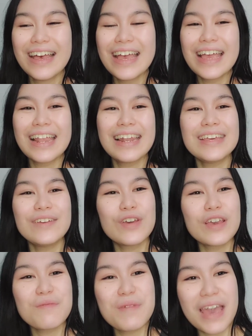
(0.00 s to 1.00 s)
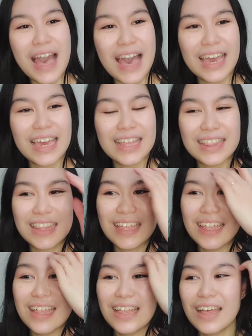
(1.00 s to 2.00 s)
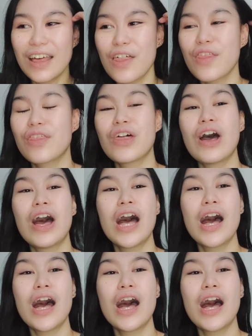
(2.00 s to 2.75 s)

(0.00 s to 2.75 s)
Leaving behind the